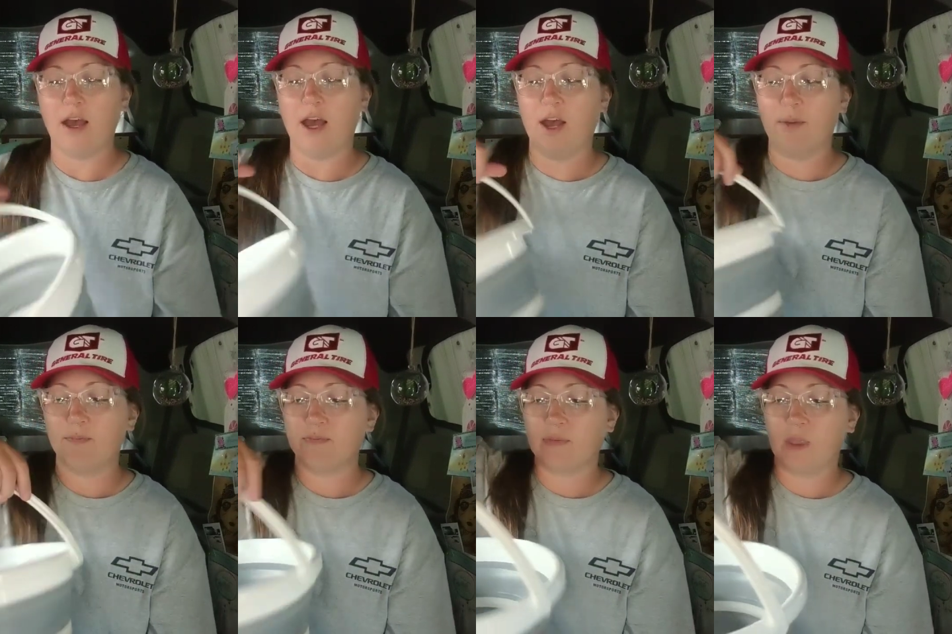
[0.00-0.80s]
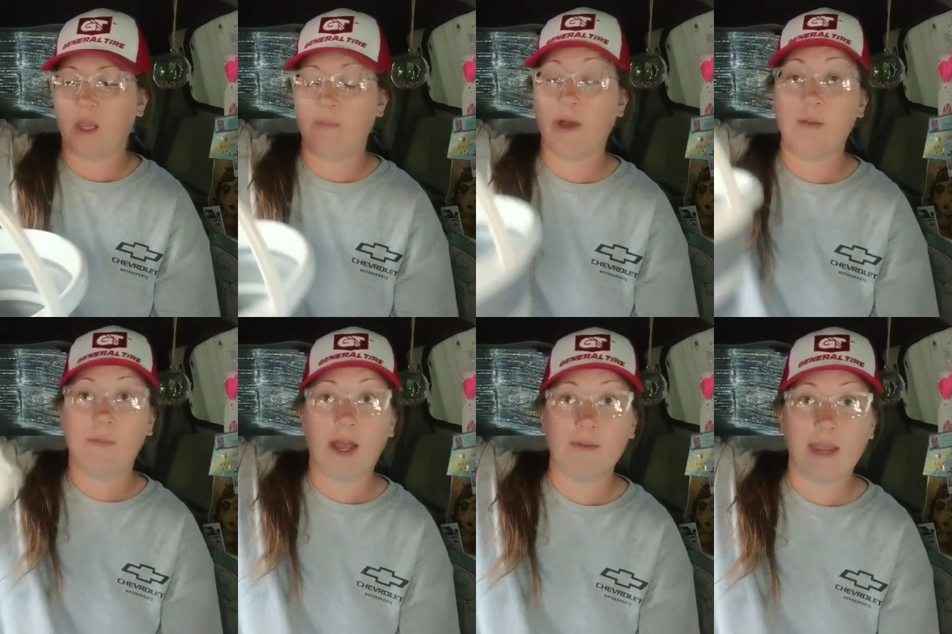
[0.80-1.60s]
Um, but
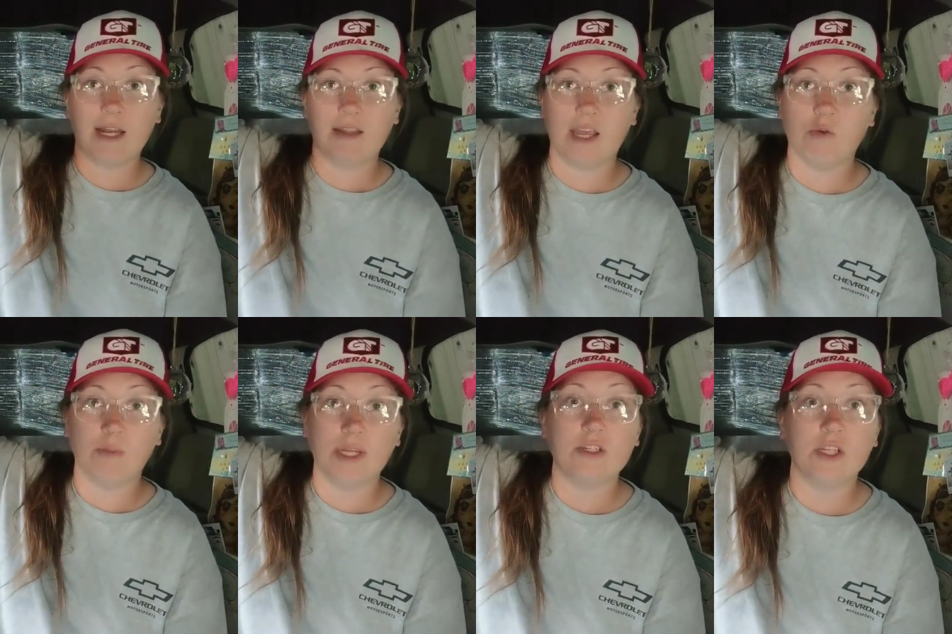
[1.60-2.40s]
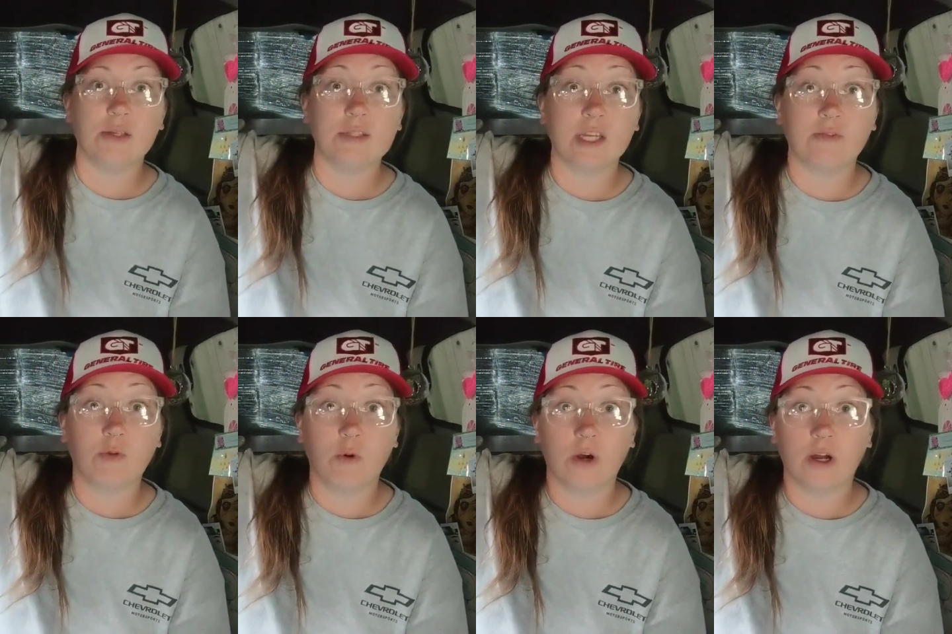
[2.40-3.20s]
my main thing will be to use it
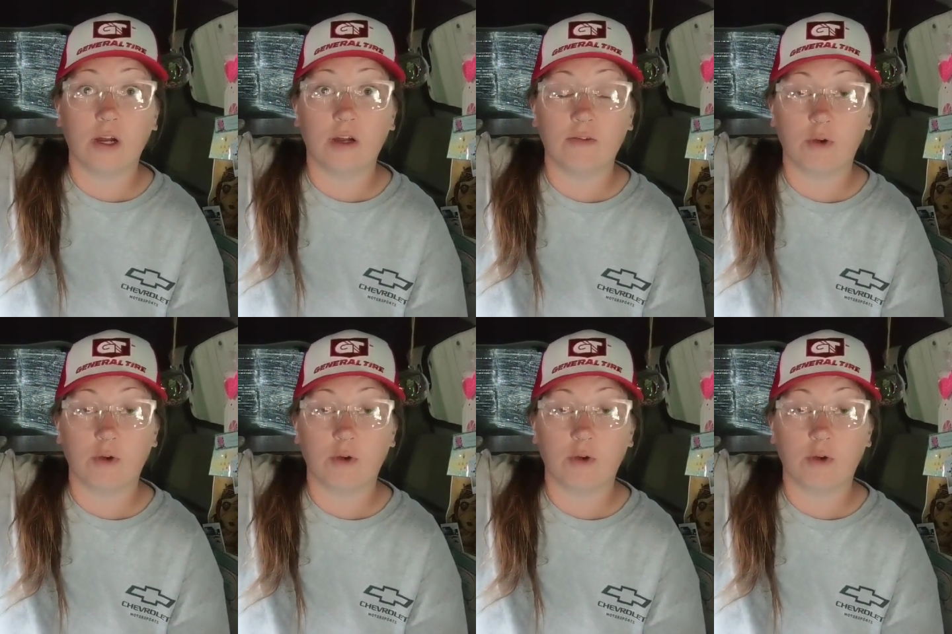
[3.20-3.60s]
for,